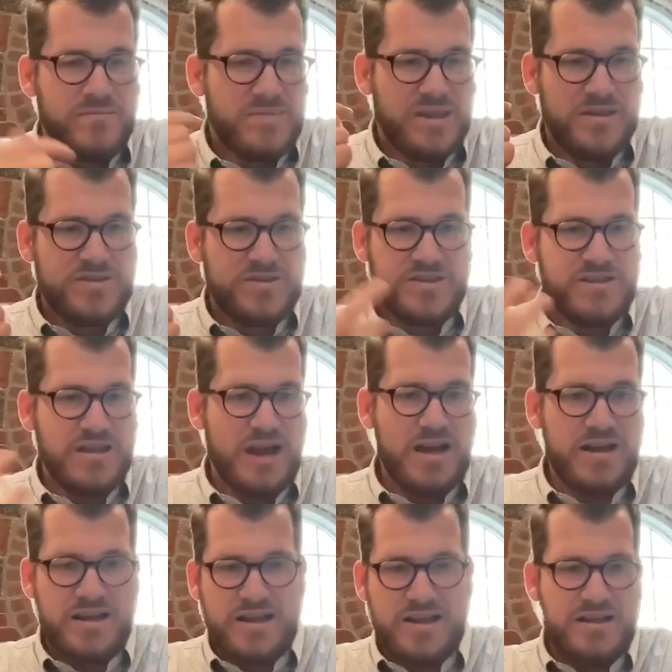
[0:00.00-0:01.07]
it's just
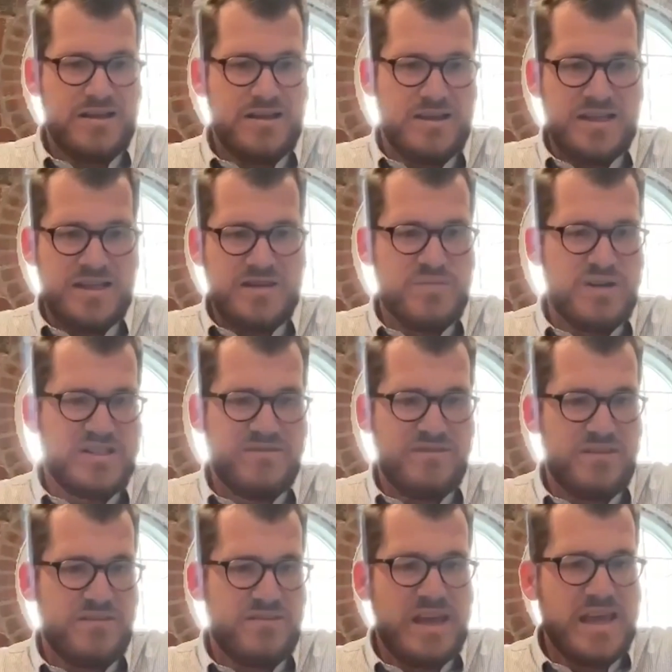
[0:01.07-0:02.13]
not as much of
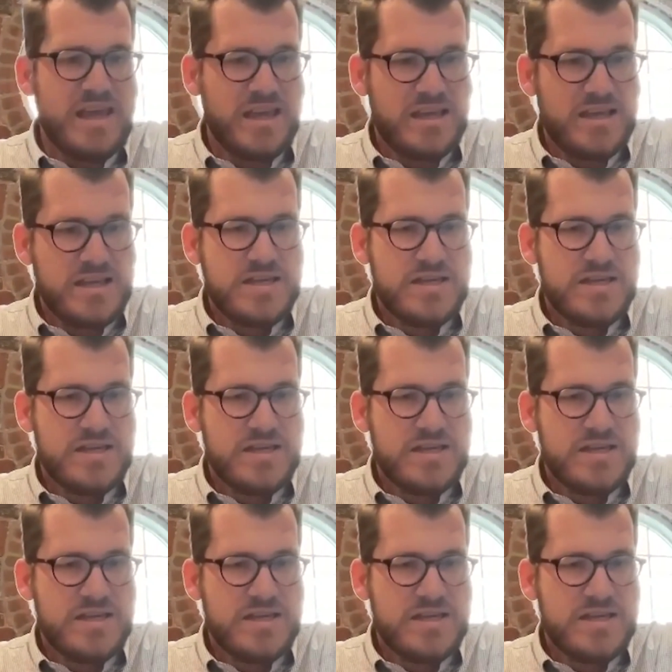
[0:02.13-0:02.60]
a thing,